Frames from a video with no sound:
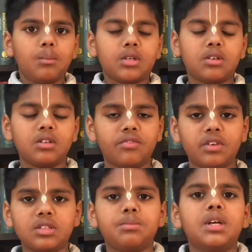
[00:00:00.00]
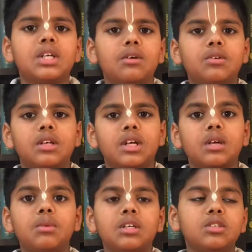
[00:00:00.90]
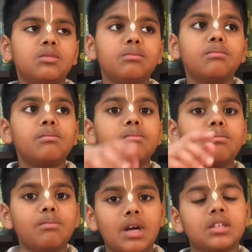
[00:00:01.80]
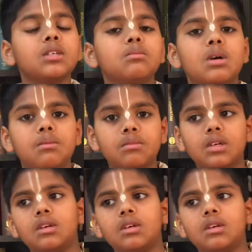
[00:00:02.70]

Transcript: but on the first part i would recommend you maximum